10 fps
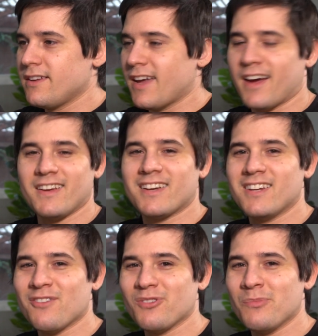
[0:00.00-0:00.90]
yeah, it can
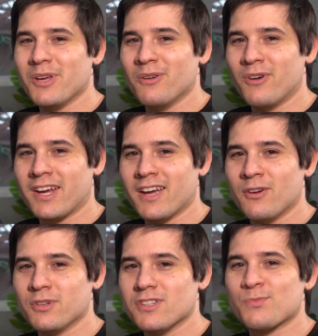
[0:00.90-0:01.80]
definitely be annoying. I know
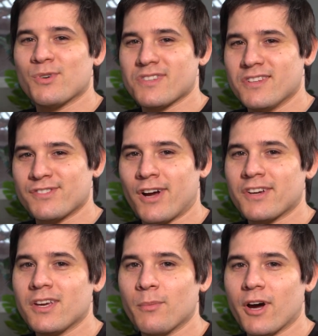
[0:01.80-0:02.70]
what this person is
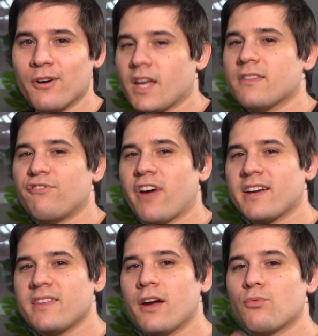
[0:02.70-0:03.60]
talking about. The
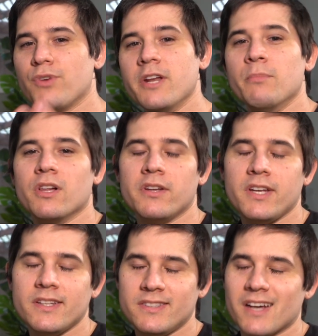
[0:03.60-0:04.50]
fact that
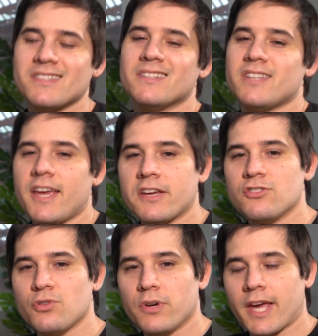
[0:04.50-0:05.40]
readability doesn't take
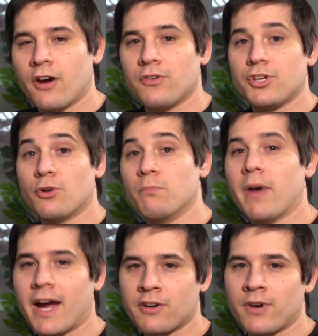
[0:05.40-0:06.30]
into account your
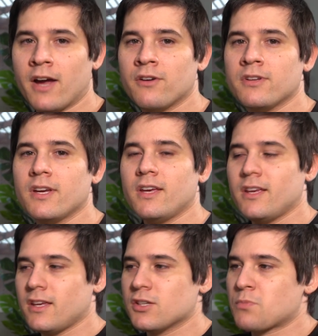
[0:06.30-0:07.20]
background
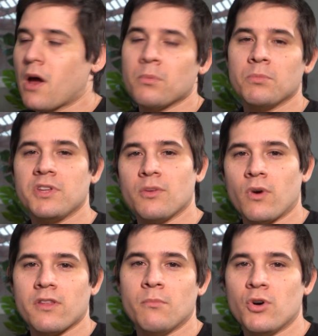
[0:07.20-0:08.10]
is probably the one
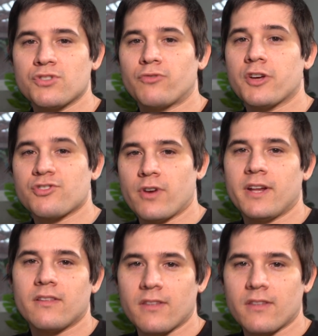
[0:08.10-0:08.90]
of the most frustrating